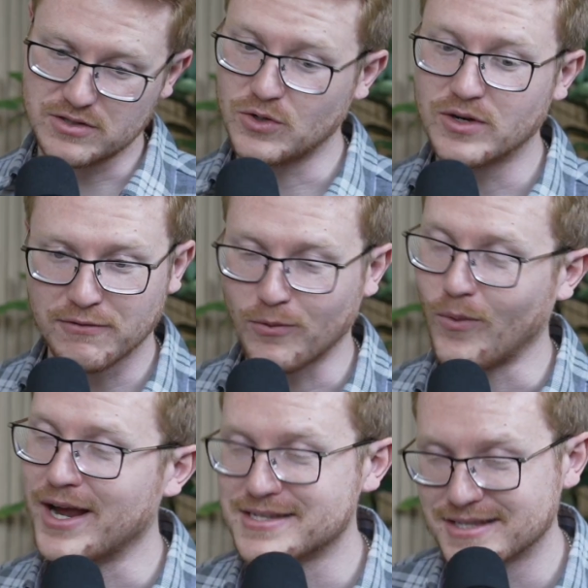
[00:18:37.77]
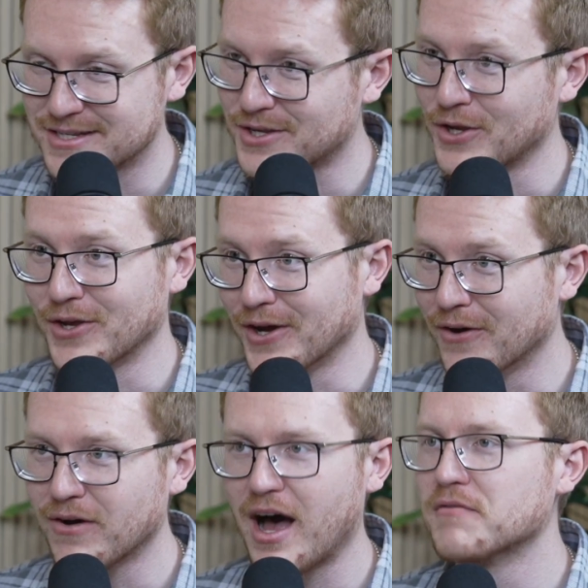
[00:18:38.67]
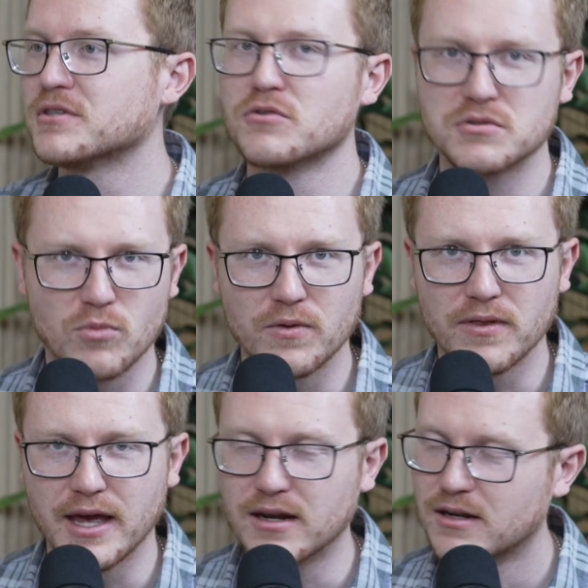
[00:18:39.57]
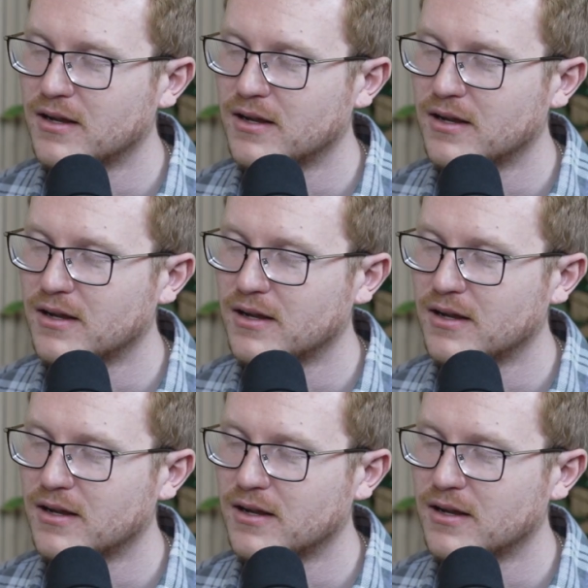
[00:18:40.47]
2 different ways this can go. Obviously there's more than that,